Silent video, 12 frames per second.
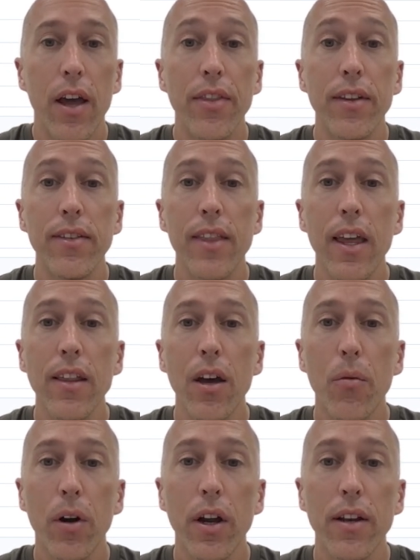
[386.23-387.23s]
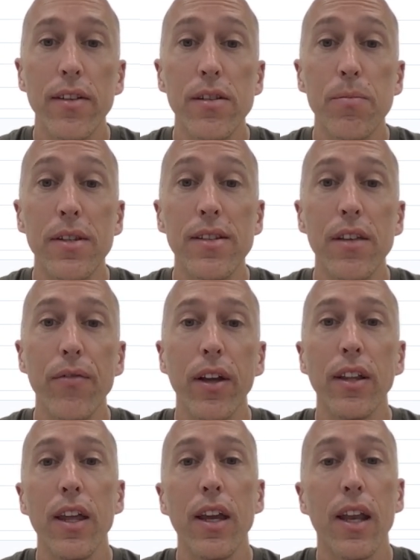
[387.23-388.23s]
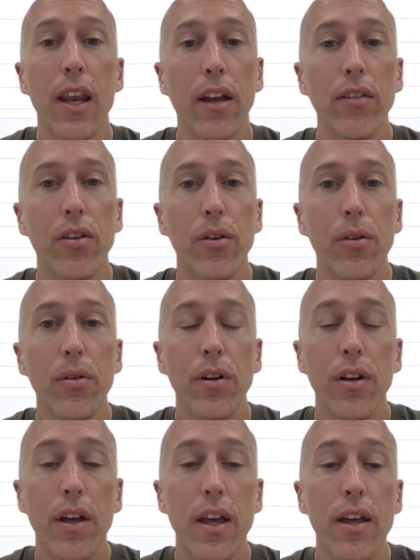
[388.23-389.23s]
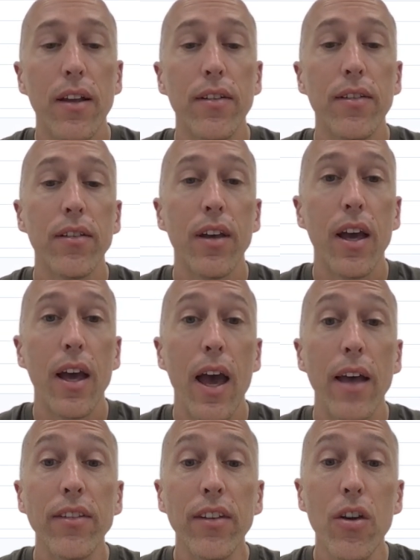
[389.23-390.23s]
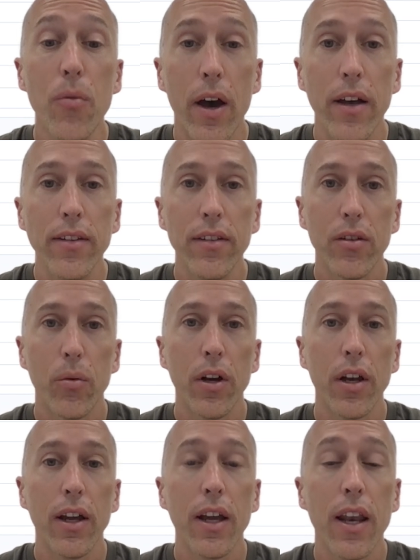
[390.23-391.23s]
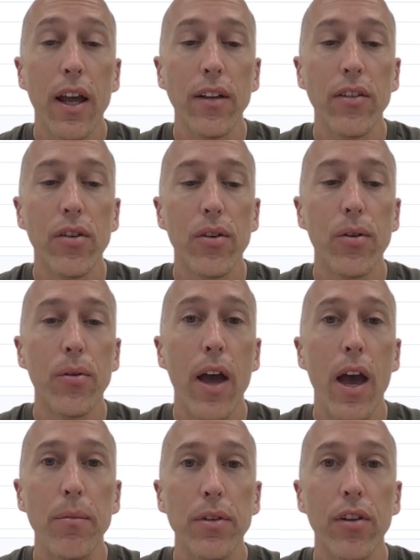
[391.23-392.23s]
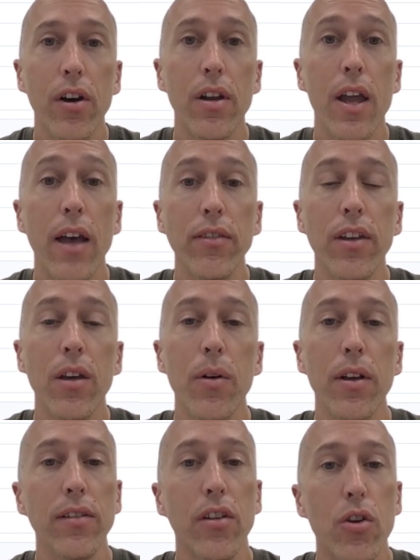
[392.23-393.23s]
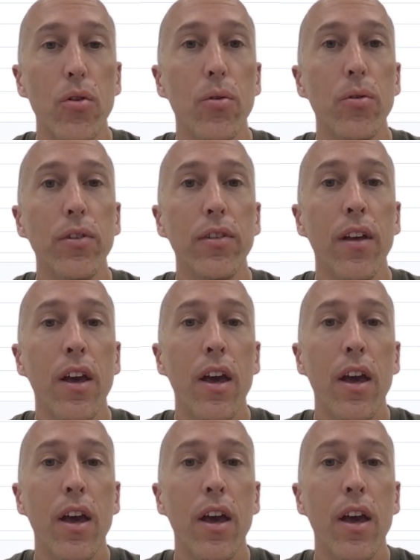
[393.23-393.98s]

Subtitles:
And the thing that we're going to specifically connect to is SQS. So we're going to connect to Amazon SQS queues.